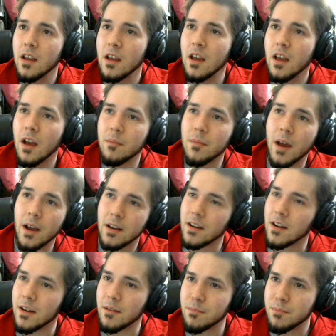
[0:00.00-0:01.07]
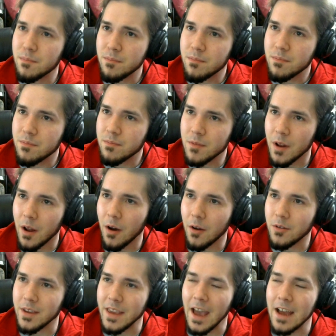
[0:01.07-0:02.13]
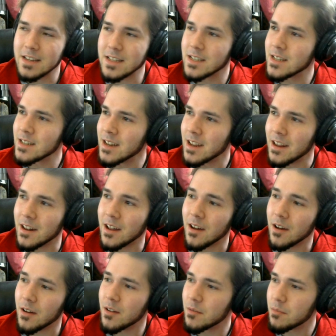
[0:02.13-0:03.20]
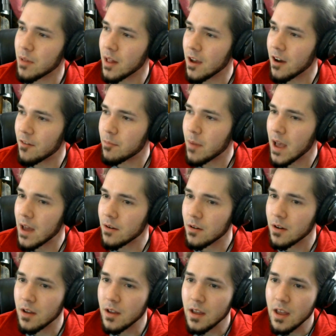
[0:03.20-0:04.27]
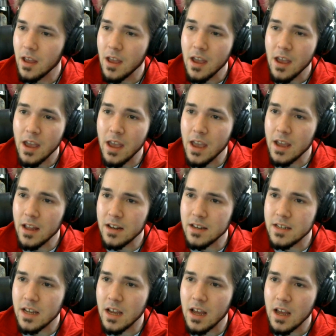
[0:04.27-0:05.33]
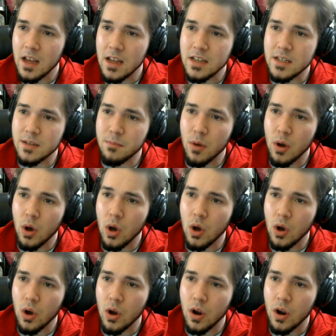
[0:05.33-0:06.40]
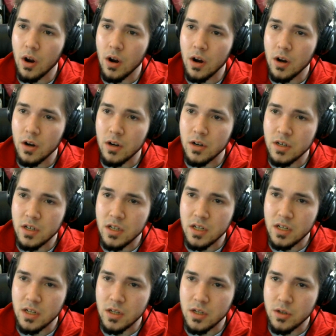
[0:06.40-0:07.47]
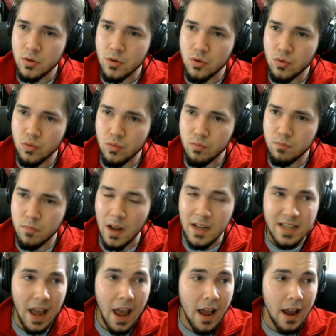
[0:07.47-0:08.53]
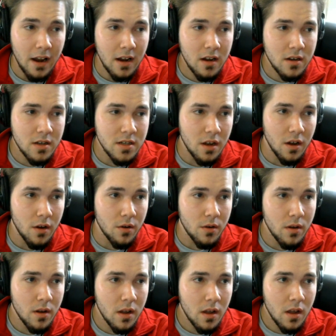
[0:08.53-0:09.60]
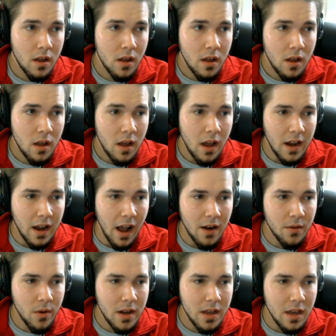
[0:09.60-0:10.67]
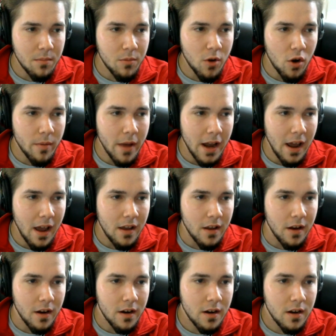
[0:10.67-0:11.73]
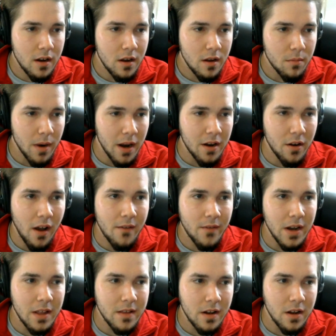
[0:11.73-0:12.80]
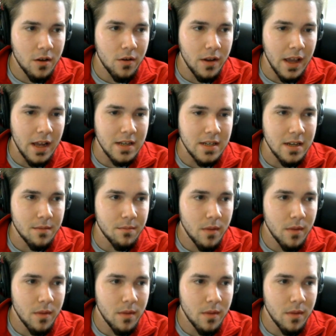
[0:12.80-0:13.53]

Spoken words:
I'm not gonna, guess in the playoff battle. It does more attack, so I kind of want to keep Golbat out here, but I don't have anything to go against him.